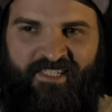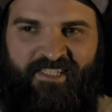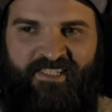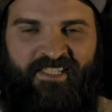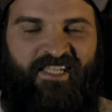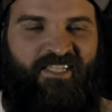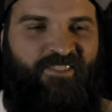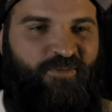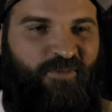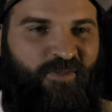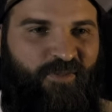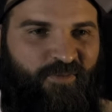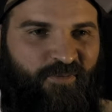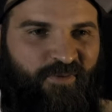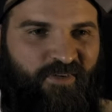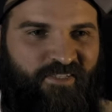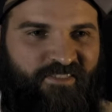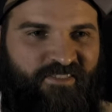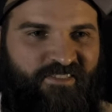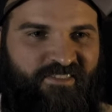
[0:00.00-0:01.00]
that's what it
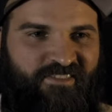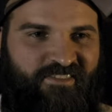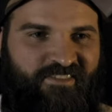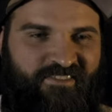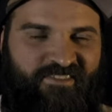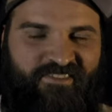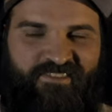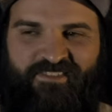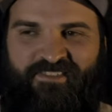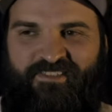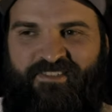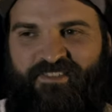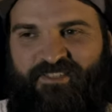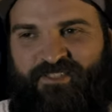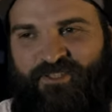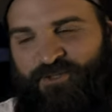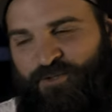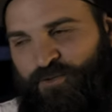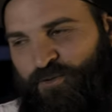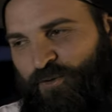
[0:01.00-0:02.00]
was.
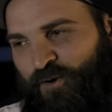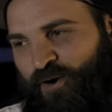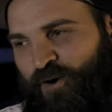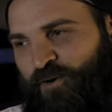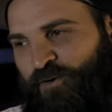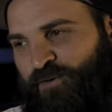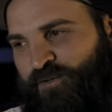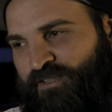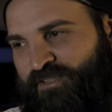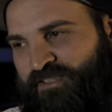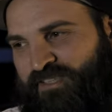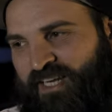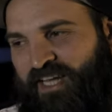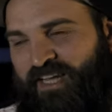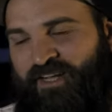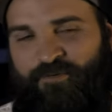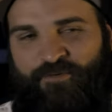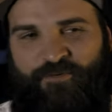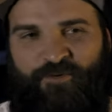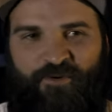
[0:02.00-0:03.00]
The new Ode is
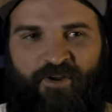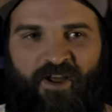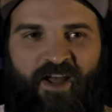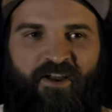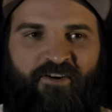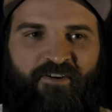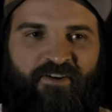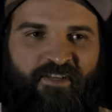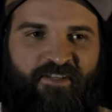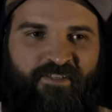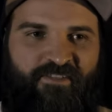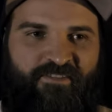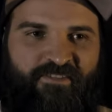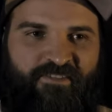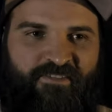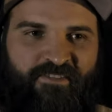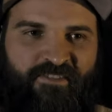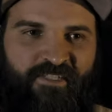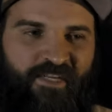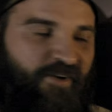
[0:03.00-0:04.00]
like a Ferrari.
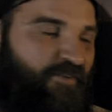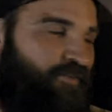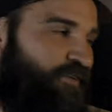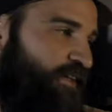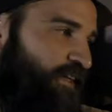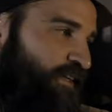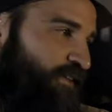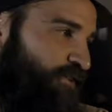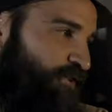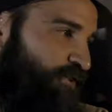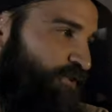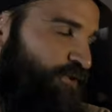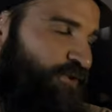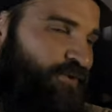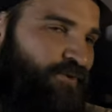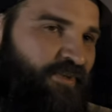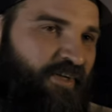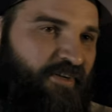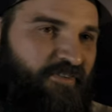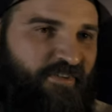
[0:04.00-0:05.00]
Everything's new,
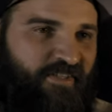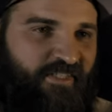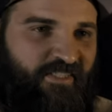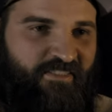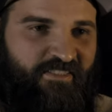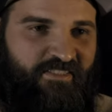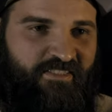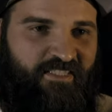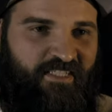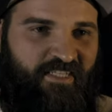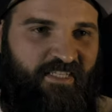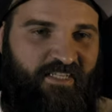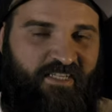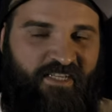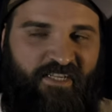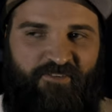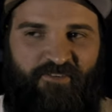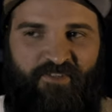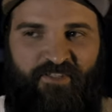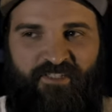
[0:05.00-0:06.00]
everything's slick,
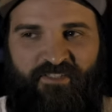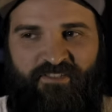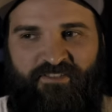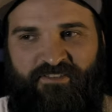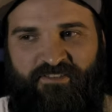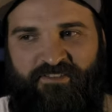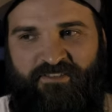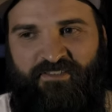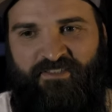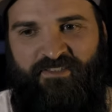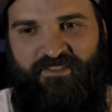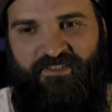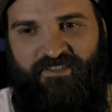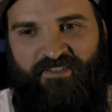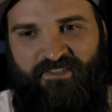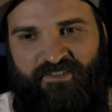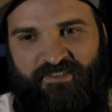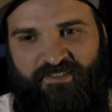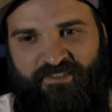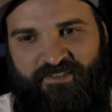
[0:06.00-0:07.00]
everything's
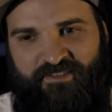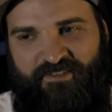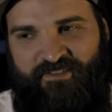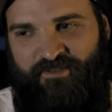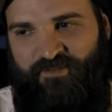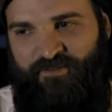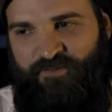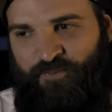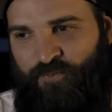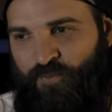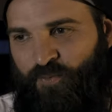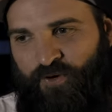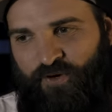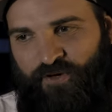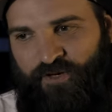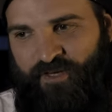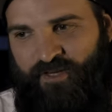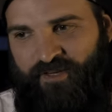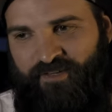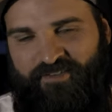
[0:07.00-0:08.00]

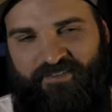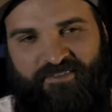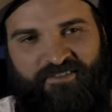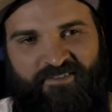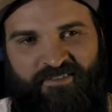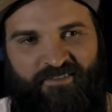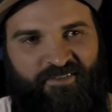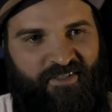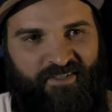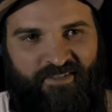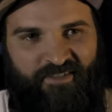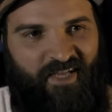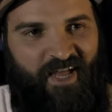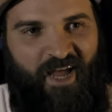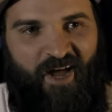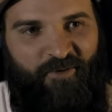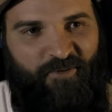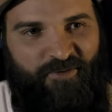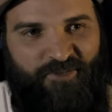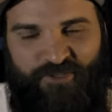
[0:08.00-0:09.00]
working
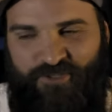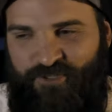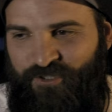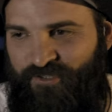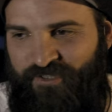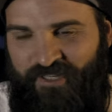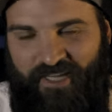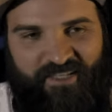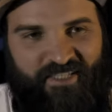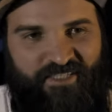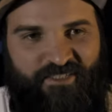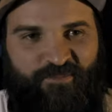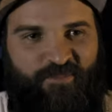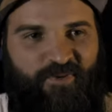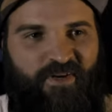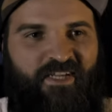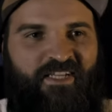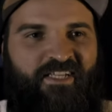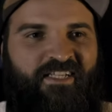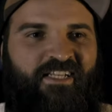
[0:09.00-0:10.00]
how it should. Nothing's
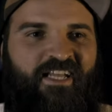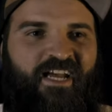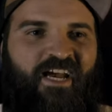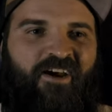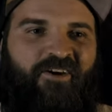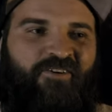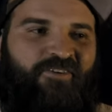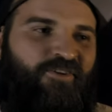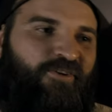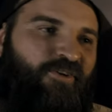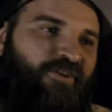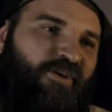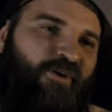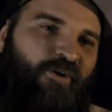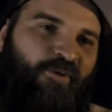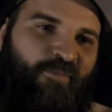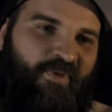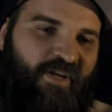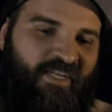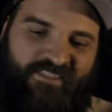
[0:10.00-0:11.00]
breaking down. You know, the
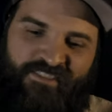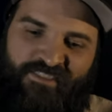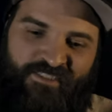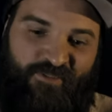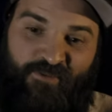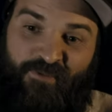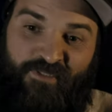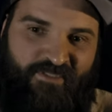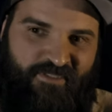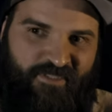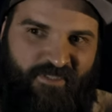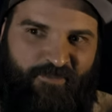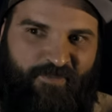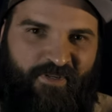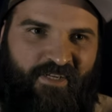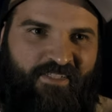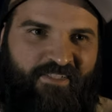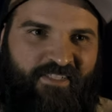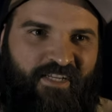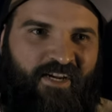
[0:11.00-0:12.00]
old Mazda's always gonna
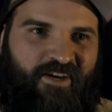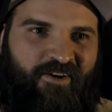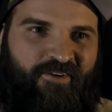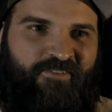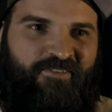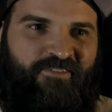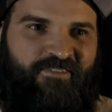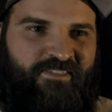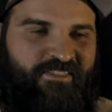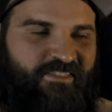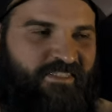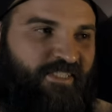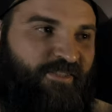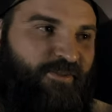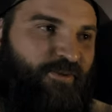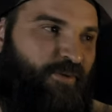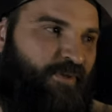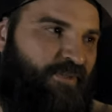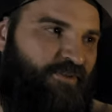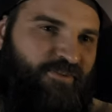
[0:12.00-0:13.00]
break down. It's done
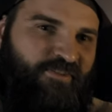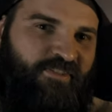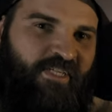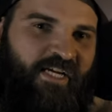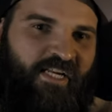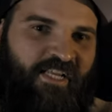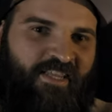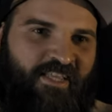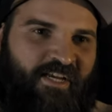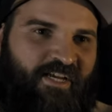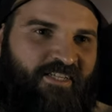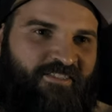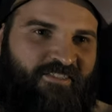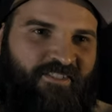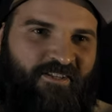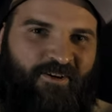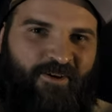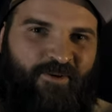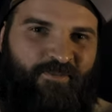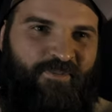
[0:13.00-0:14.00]
290,000
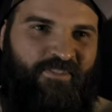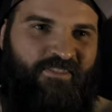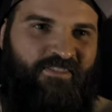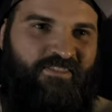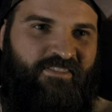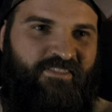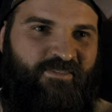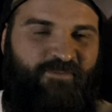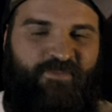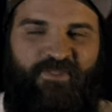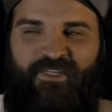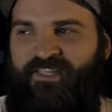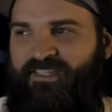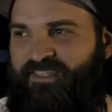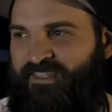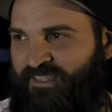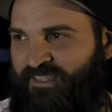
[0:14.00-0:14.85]
kilometers, but